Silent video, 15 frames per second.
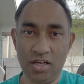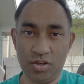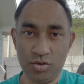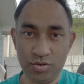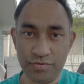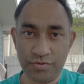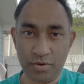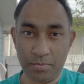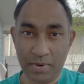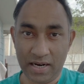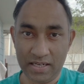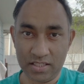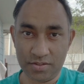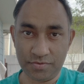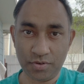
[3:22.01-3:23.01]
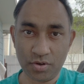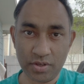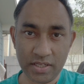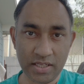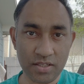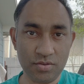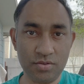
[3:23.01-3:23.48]
good for minus
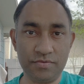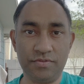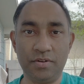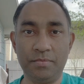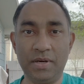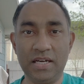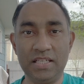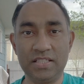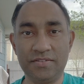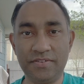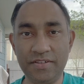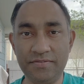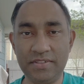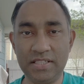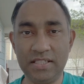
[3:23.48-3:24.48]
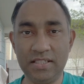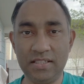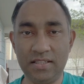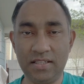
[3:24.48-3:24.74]
40, good for minus 50.